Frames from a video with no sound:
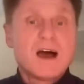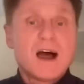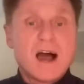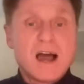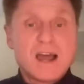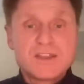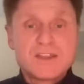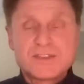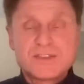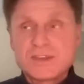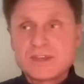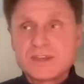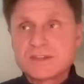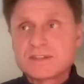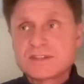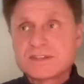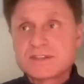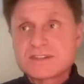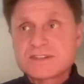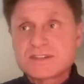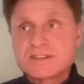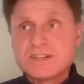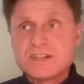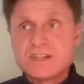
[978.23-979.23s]
I think
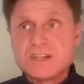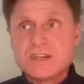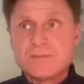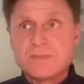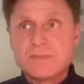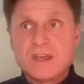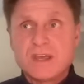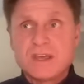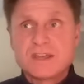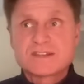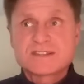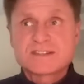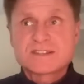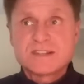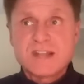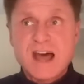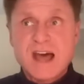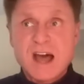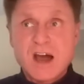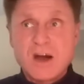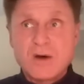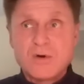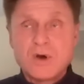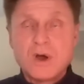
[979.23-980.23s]
this team is
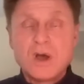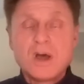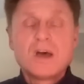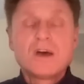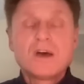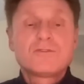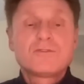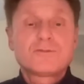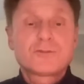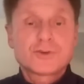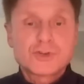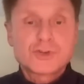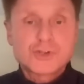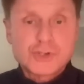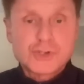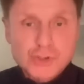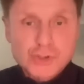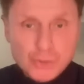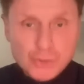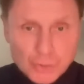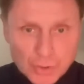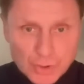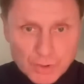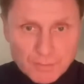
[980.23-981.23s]
now for
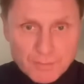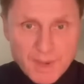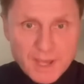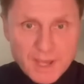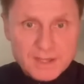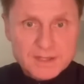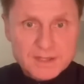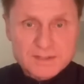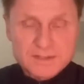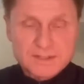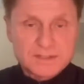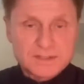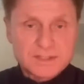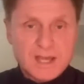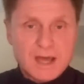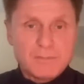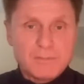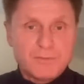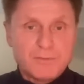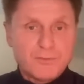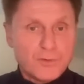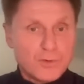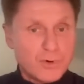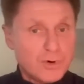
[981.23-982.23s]
sure making the
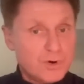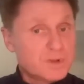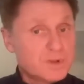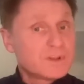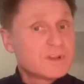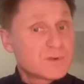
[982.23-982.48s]
top four.